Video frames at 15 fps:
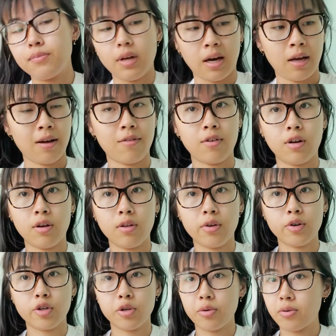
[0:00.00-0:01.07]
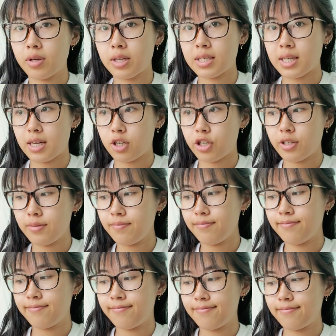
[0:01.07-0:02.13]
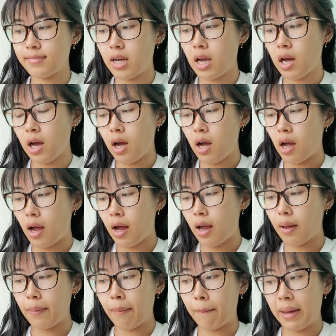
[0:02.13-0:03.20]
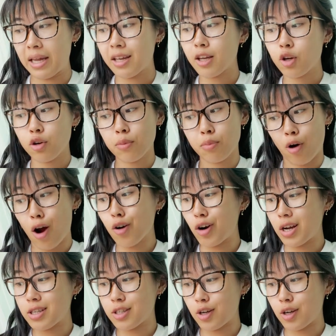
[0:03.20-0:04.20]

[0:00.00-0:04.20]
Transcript: I have another tutoring session. I'm making good progress